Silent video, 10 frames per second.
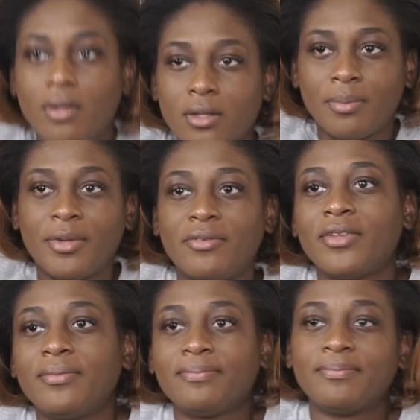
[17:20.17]
The
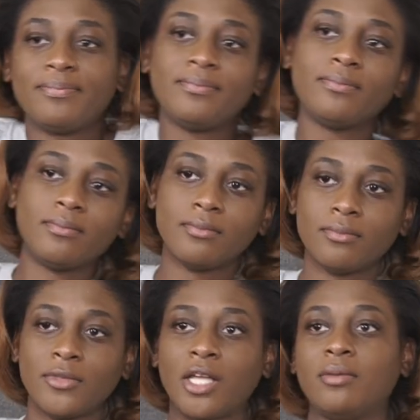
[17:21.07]
pivot,
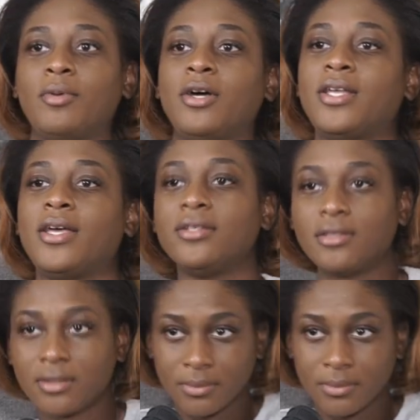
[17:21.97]
not the podcast.